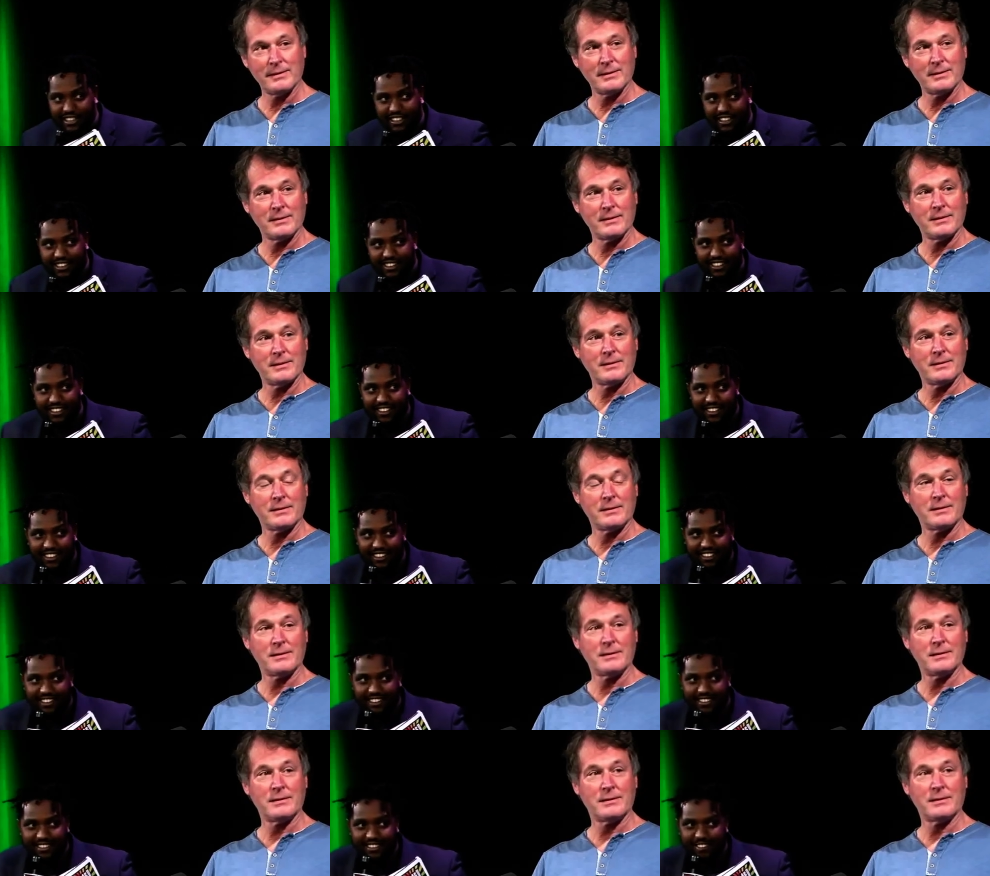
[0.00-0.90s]
Speaker 1: What is
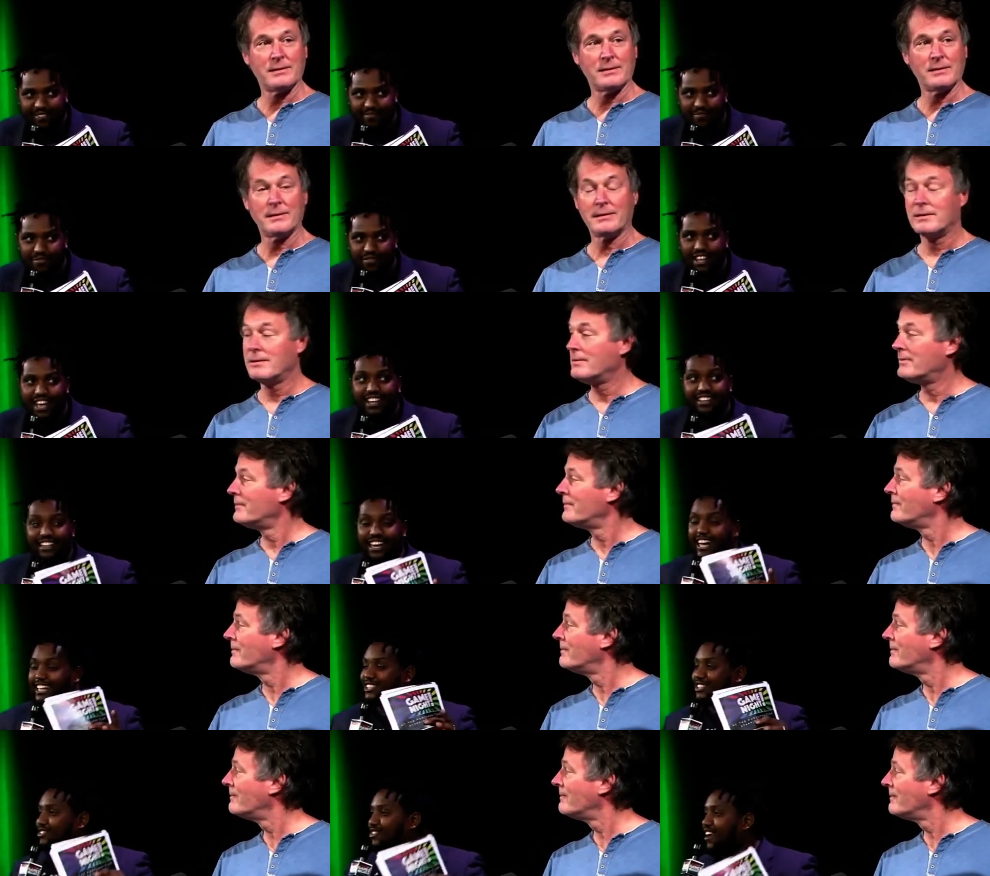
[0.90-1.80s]
Earth Day?
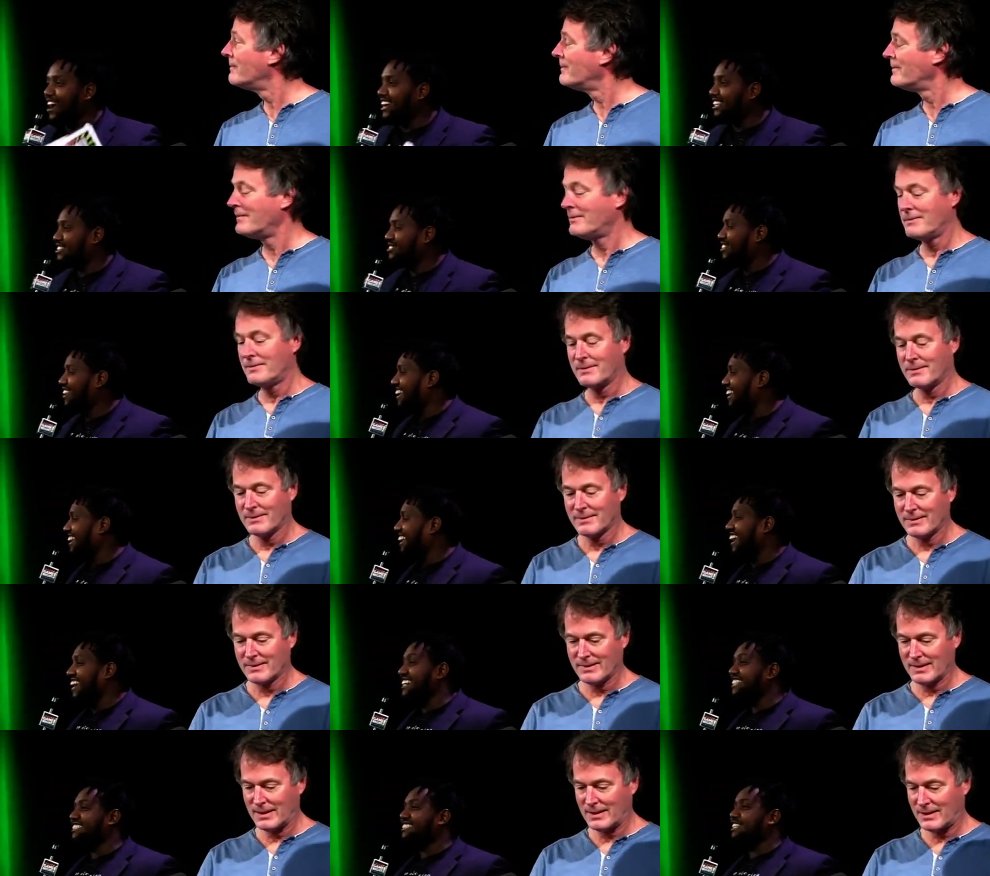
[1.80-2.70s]
That's right, my guy. He said,